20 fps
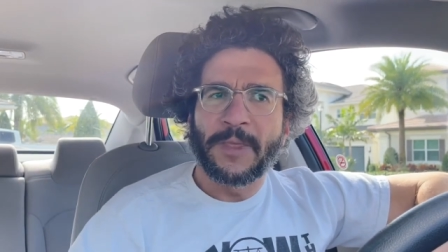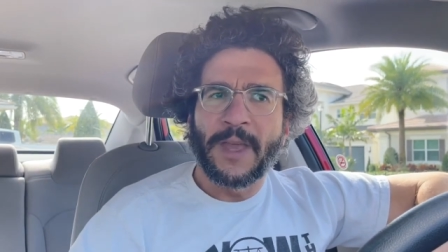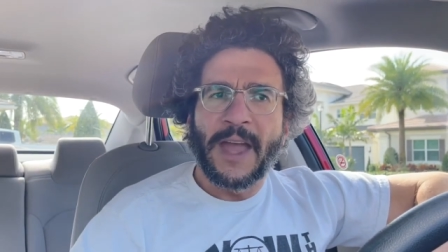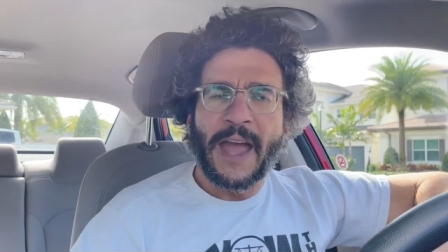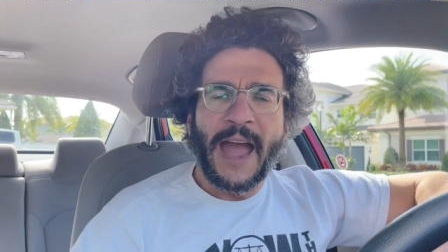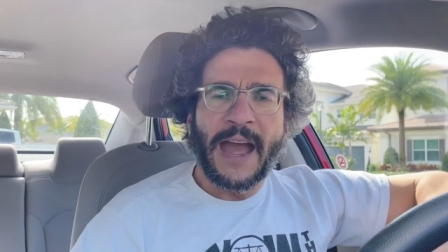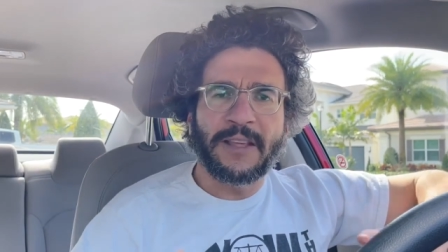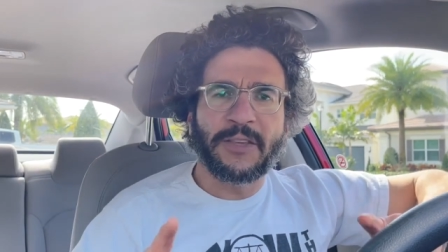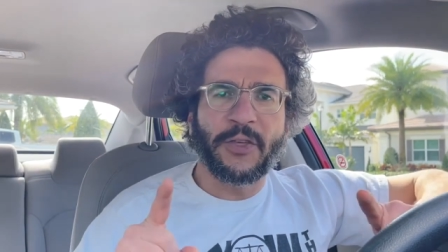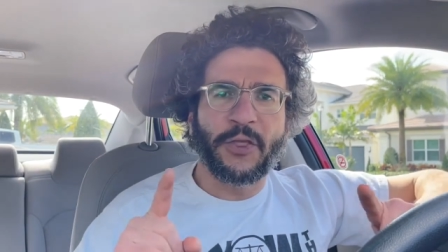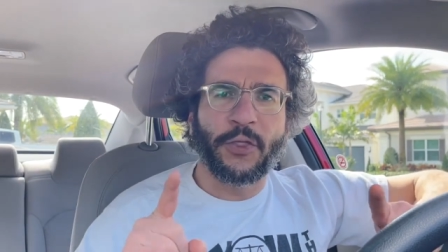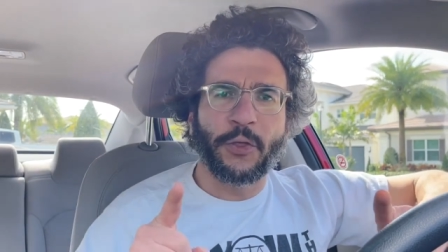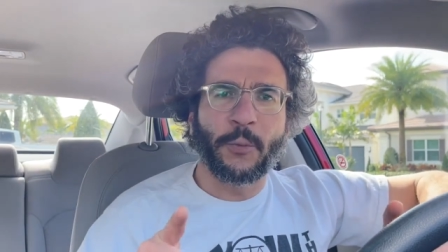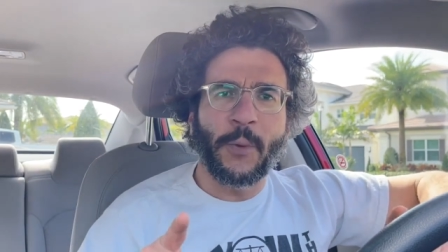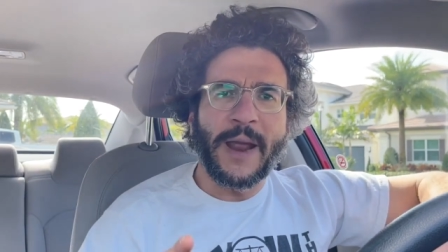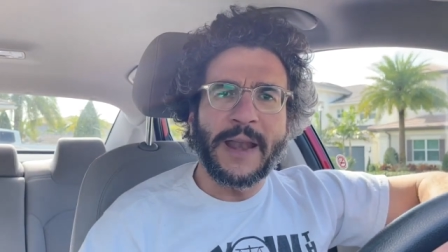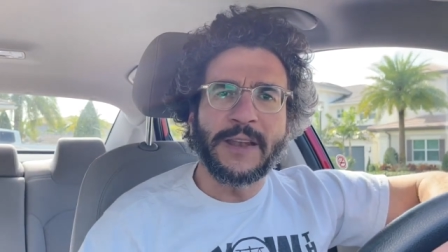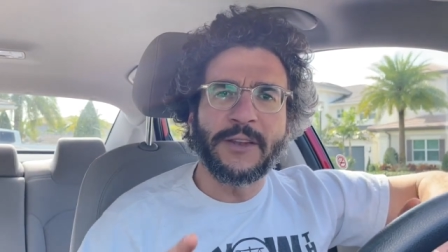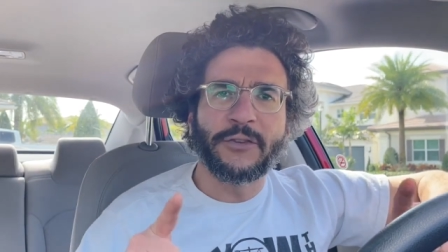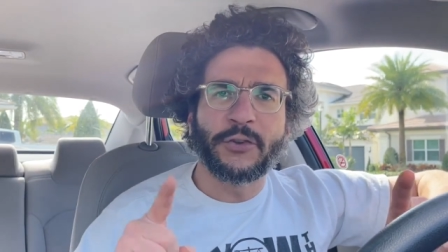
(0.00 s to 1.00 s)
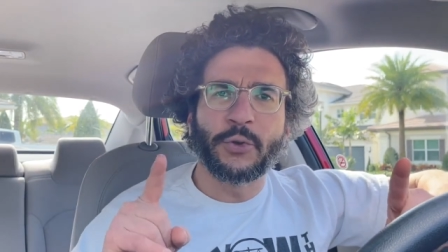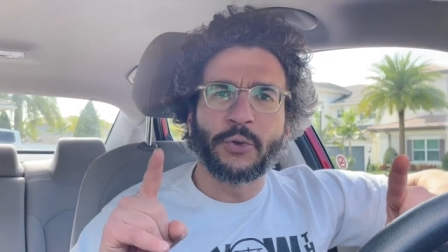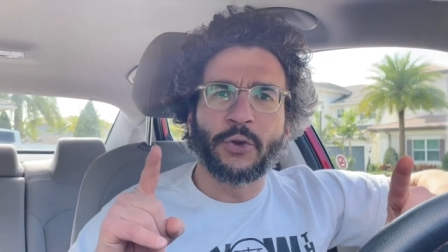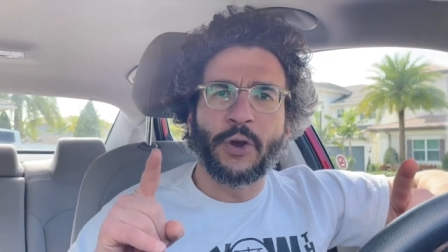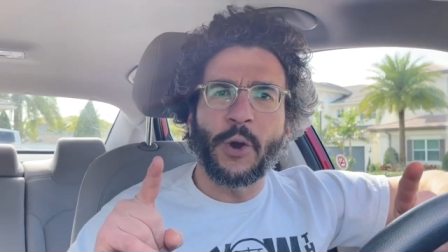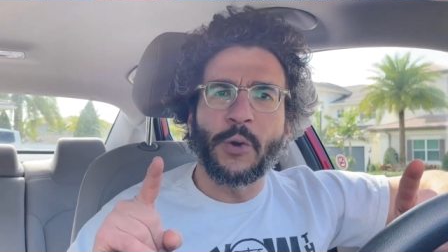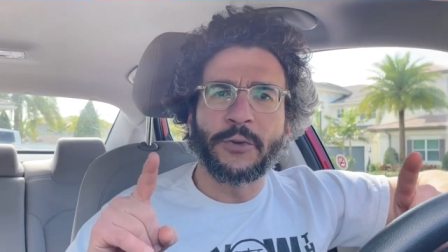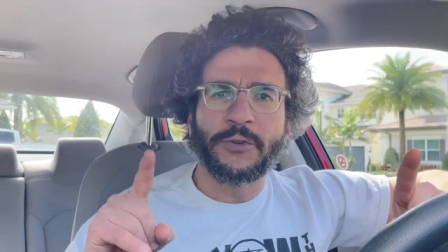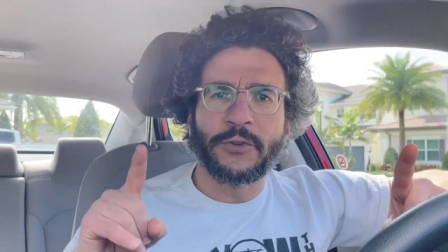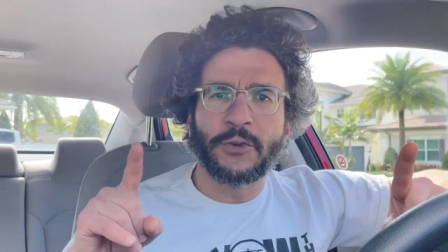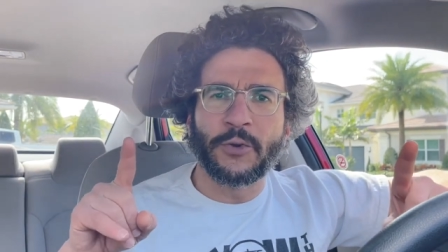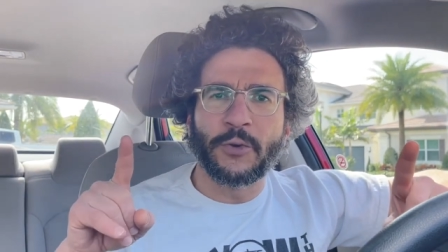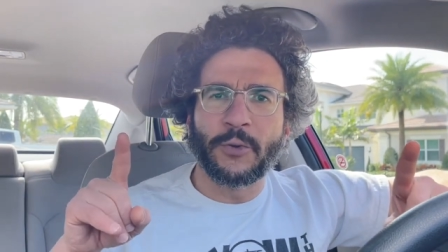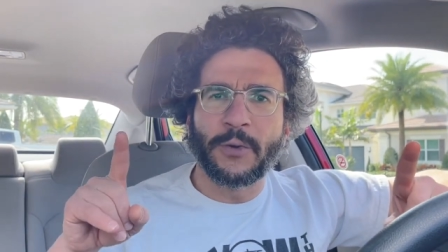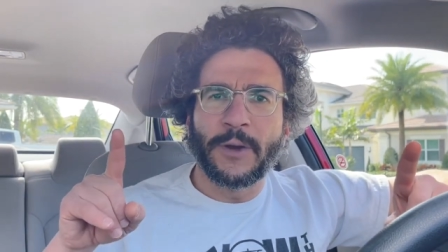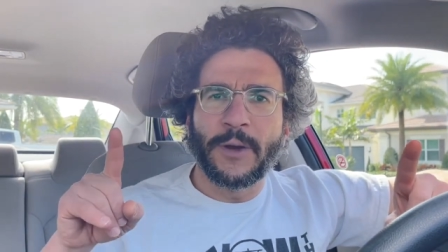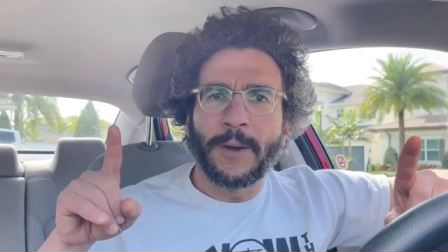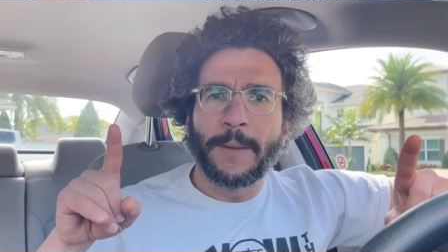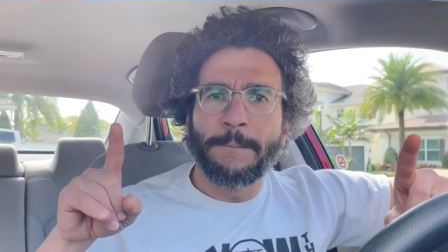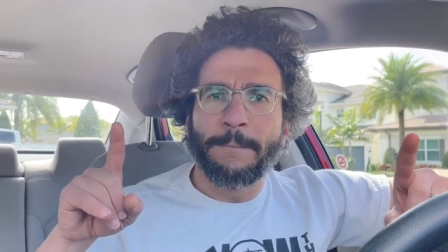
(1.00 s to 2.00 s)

has threatened to go to